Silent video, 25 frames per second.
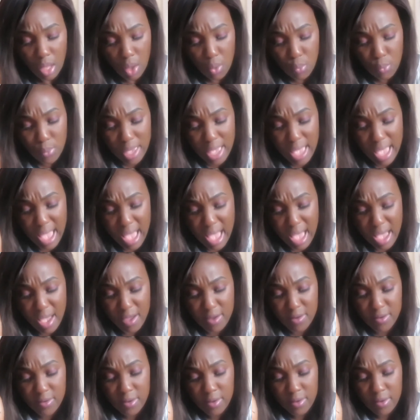We
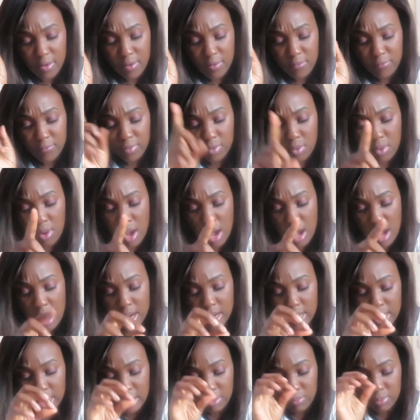had
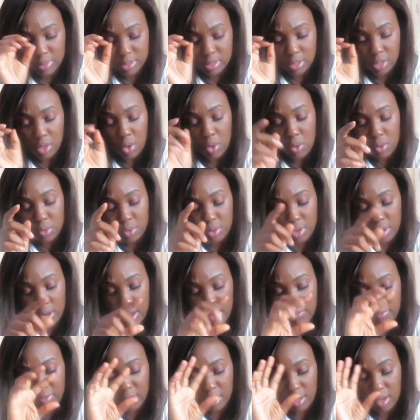Veron, he was the owner
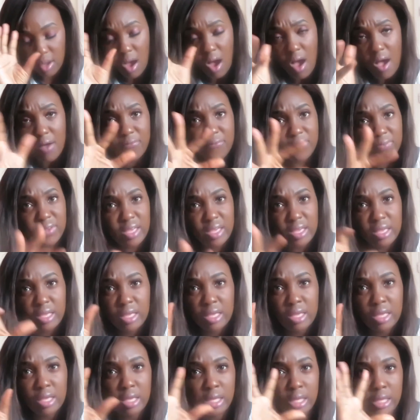of the
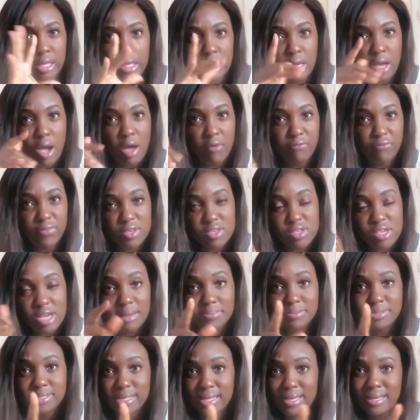coffee
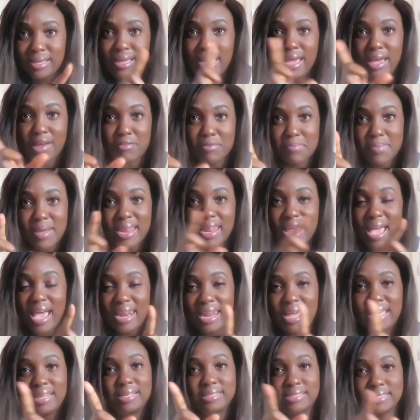shop. See, everybody had
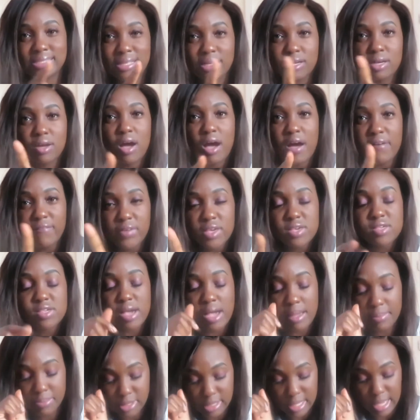like this little coffee
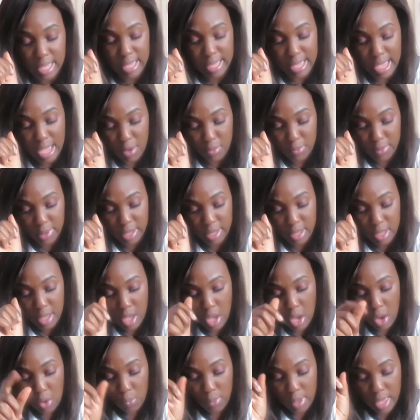shop to hang out with.
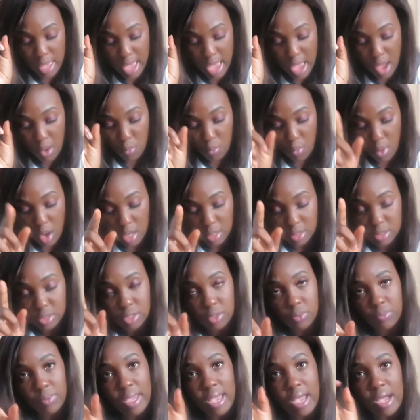We had
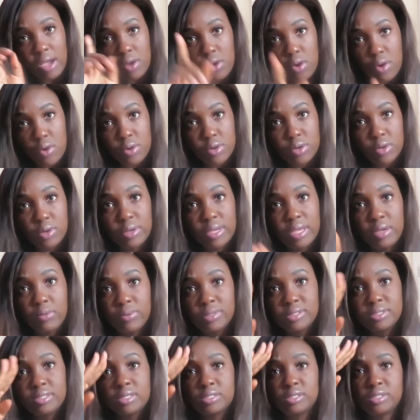Walter, we had Colonel, he
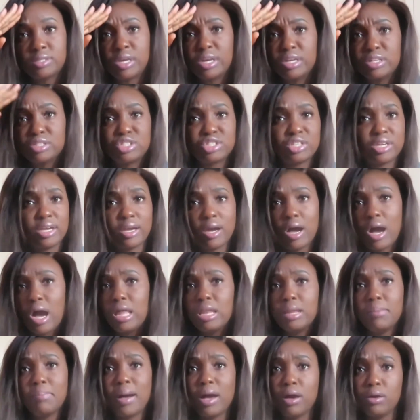was the sergeant,
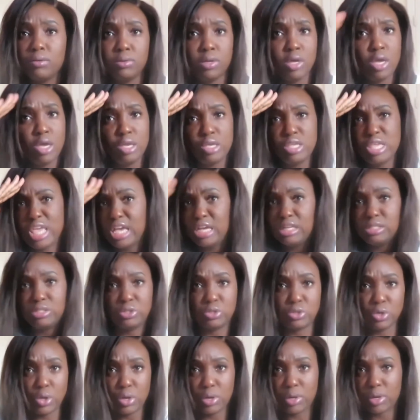all about yes
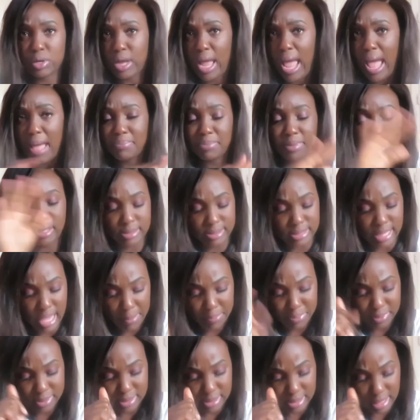sir, captain
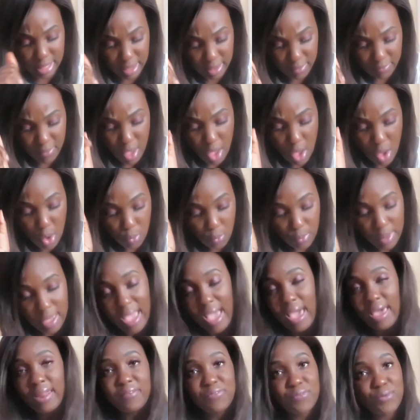type of stuff. We
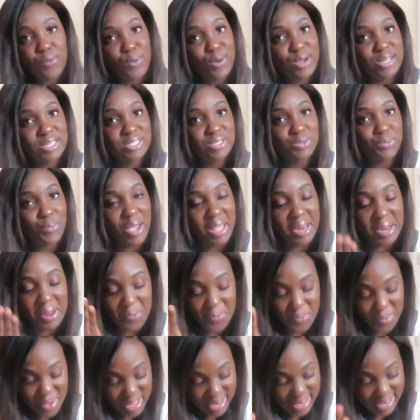had, of course, Dwayne
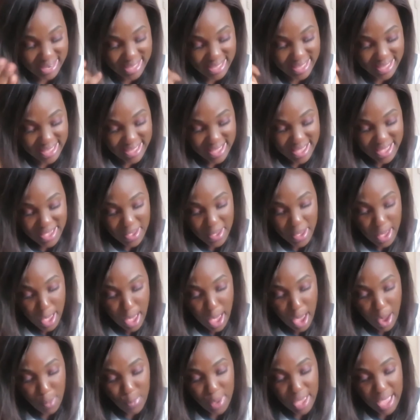and Whitley.
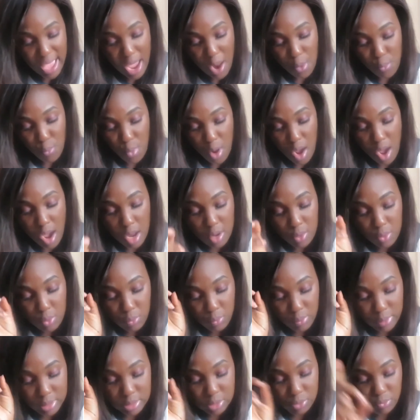We had Ron,
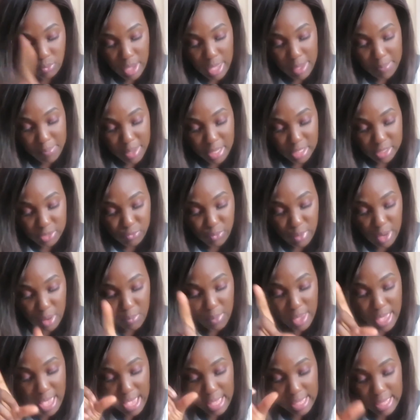who was Dwayne's best
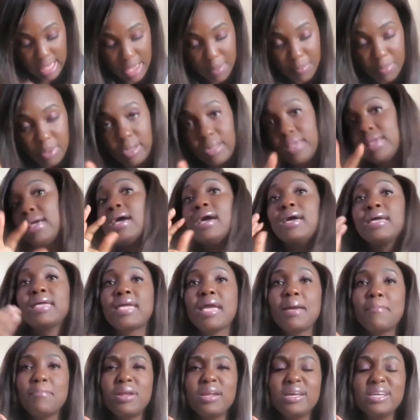friend. We had Kimberly.
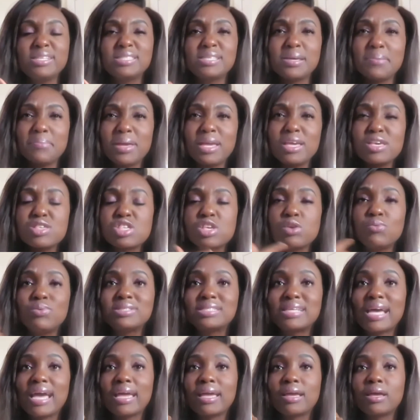To me, she
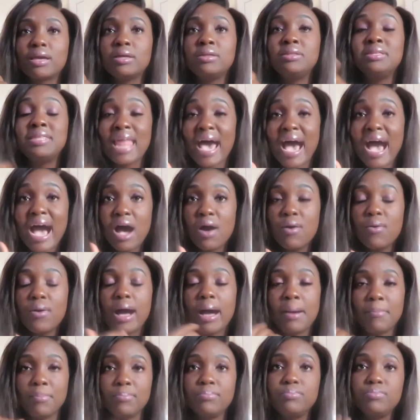was like, now
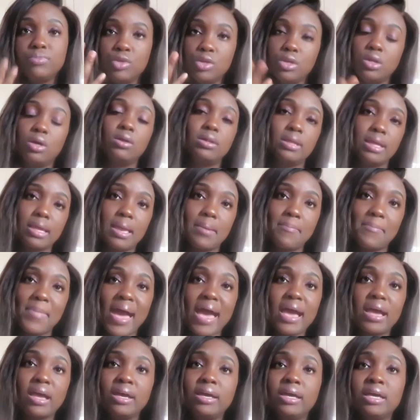I'm, you know, looking
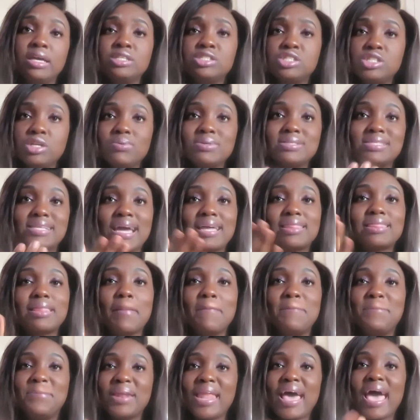back, she was like
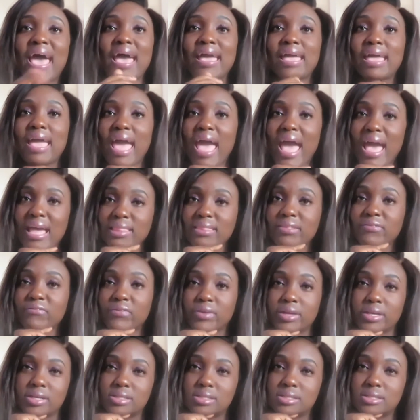the black
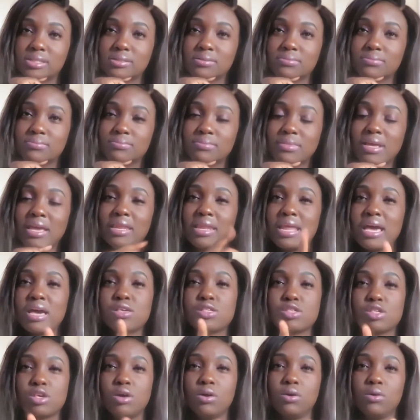activist in
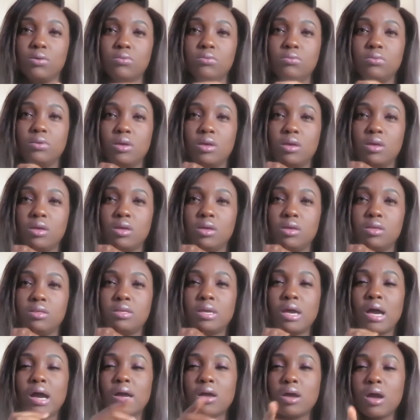that show.
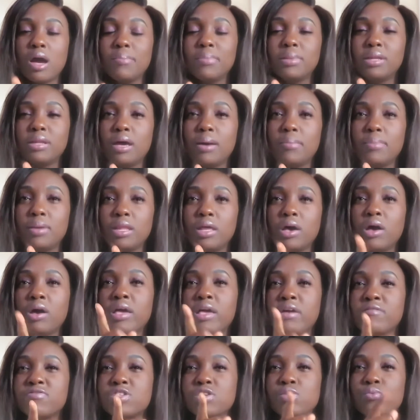Y'all comment down below
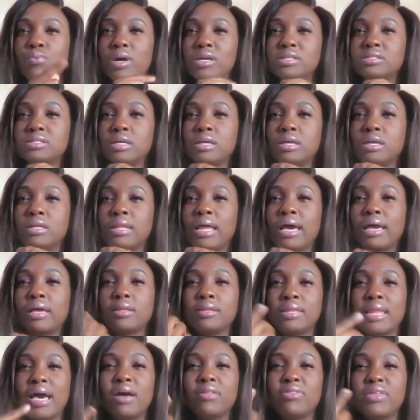if she wasn't, like,
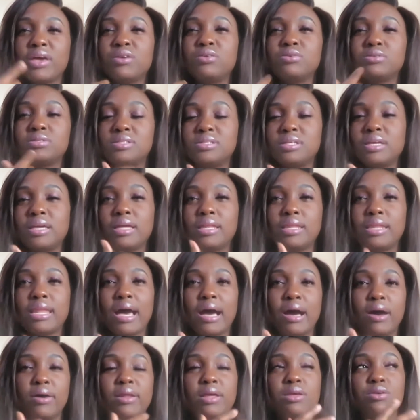now that you're sitting
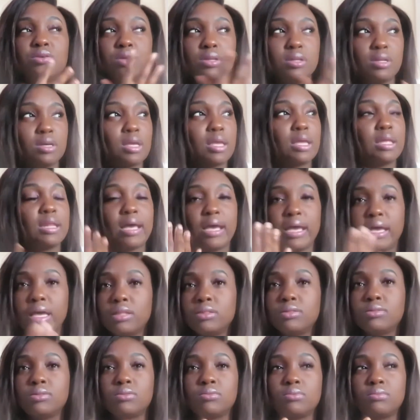down and you're looking at,
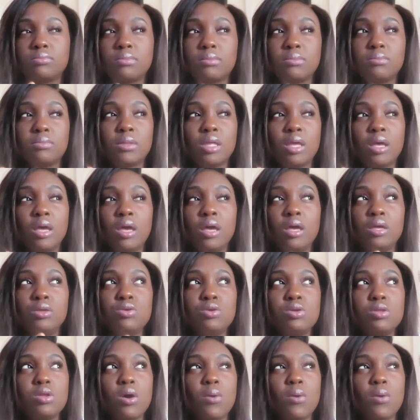you know,